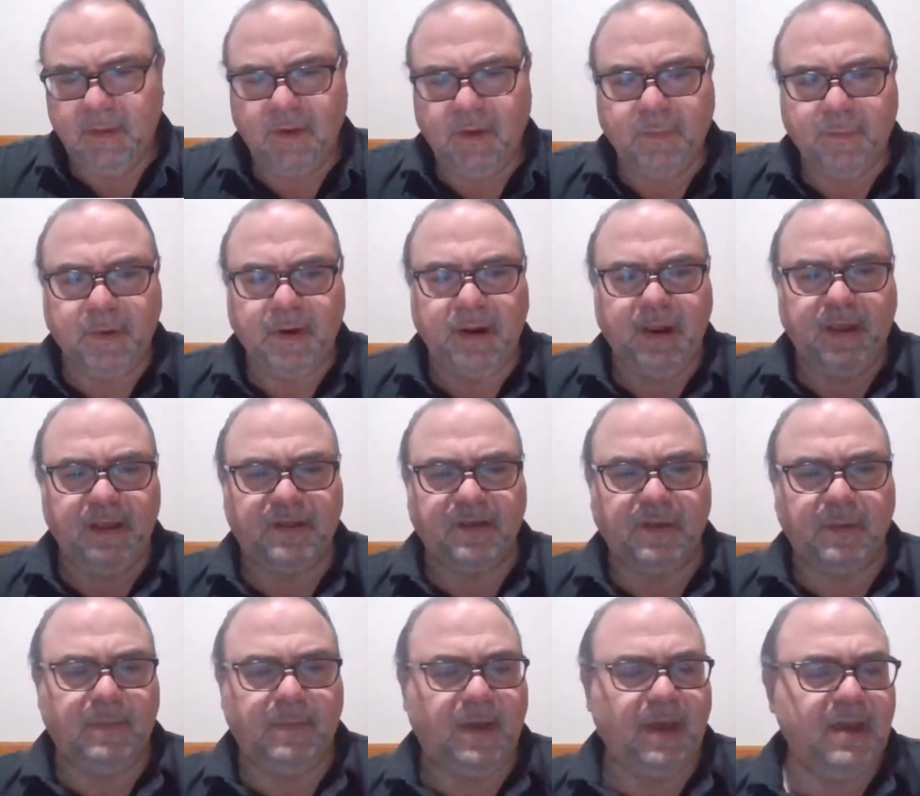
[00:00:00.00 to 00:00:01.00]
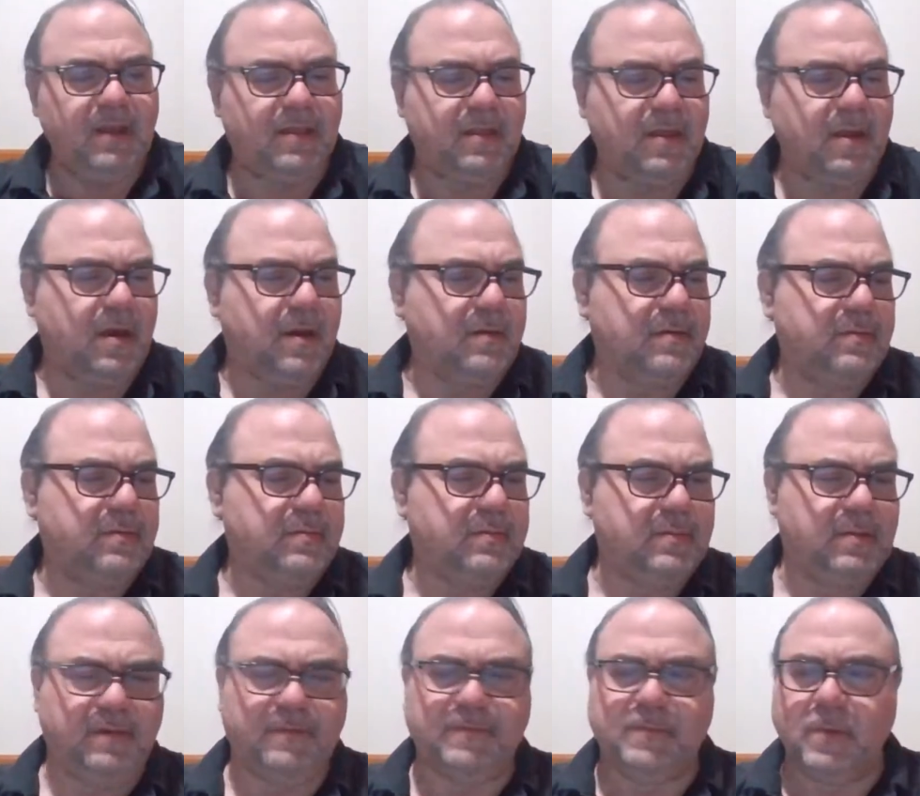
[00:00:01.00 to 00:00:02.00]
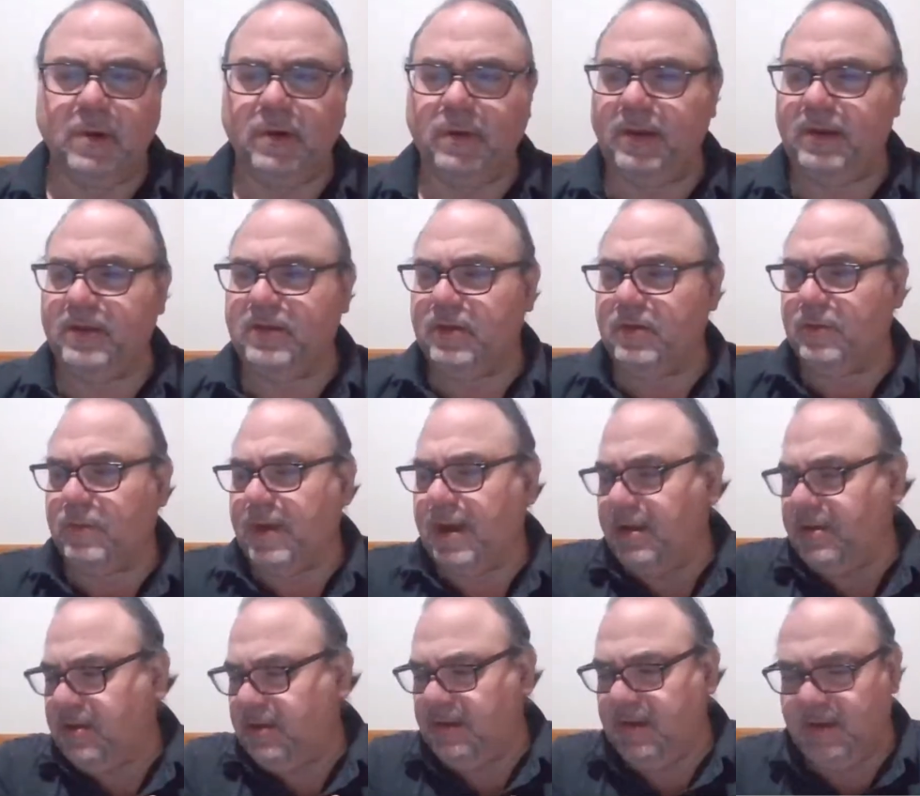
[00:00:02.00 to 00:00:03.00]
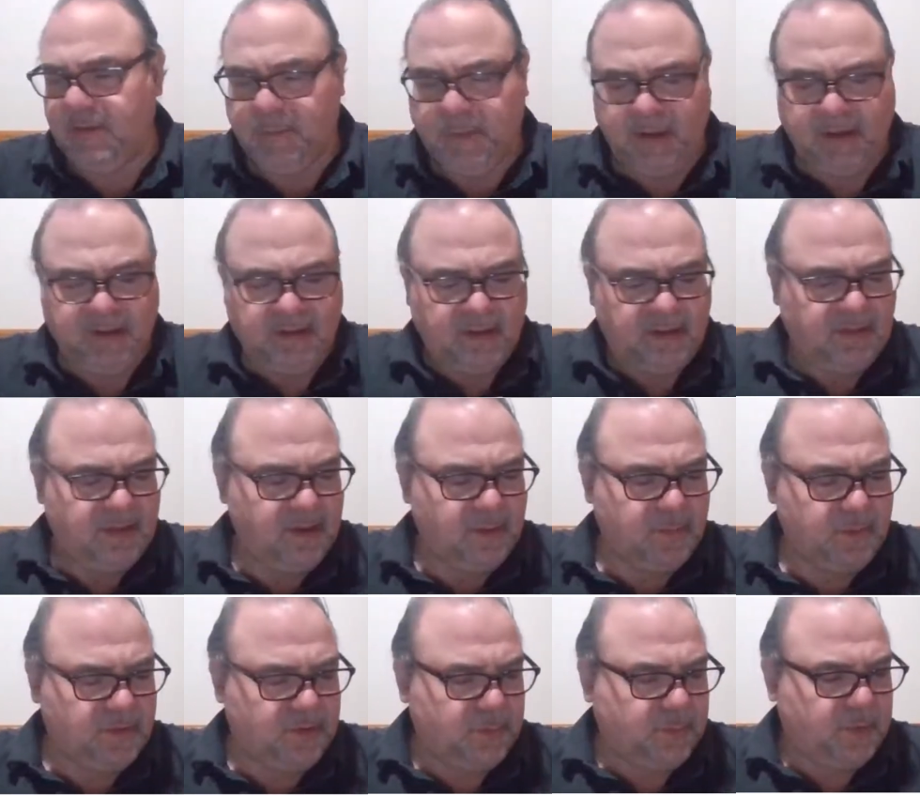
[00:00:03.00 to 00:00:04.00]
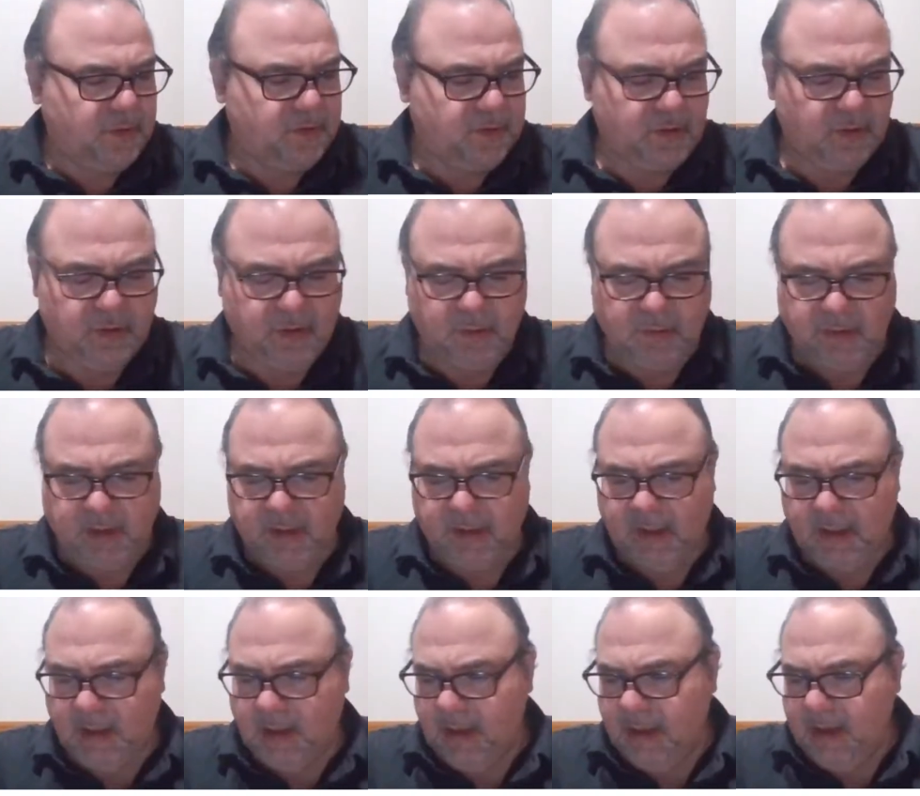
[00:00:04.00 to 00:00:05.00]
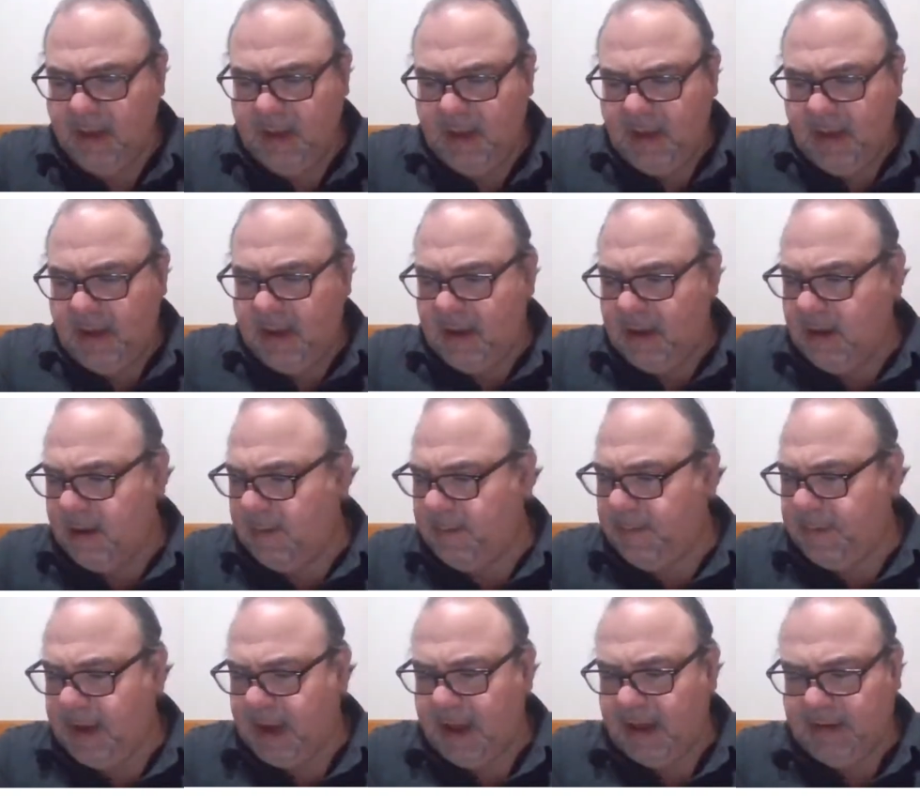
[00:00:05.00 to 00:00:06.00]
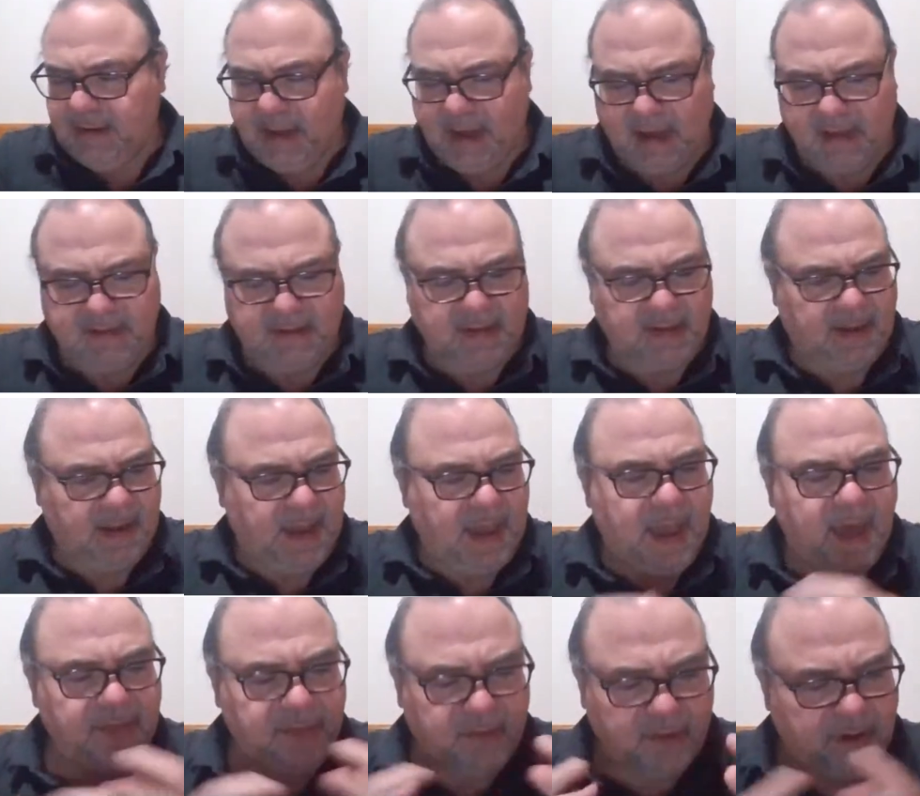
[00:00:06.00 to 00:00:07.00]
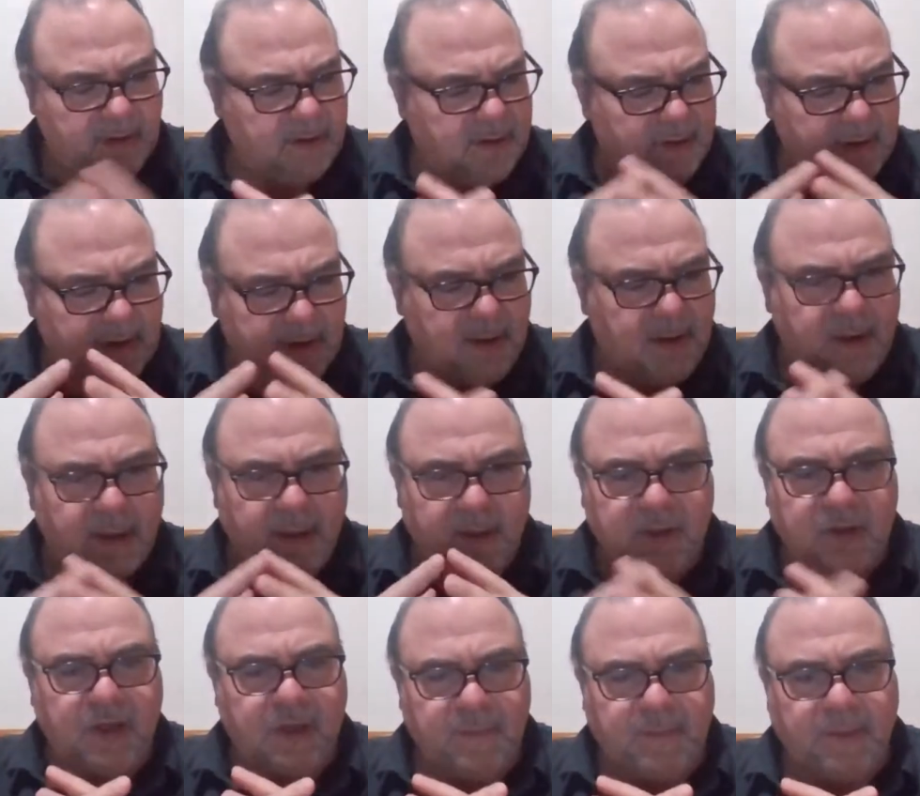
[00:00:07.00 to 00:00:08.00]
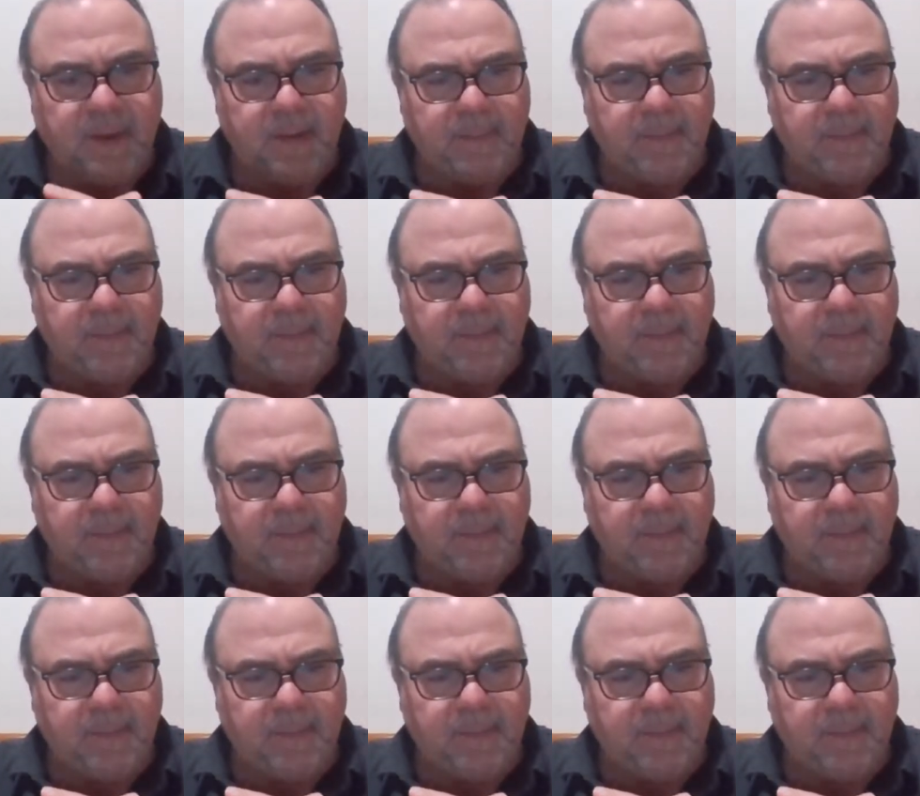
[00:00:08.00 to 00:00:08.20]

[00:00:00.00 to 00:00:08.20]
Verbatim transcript: You're bringing some heat, though, if Maurice is watching this, because I think we're supposed to do a podcast together, a Cheap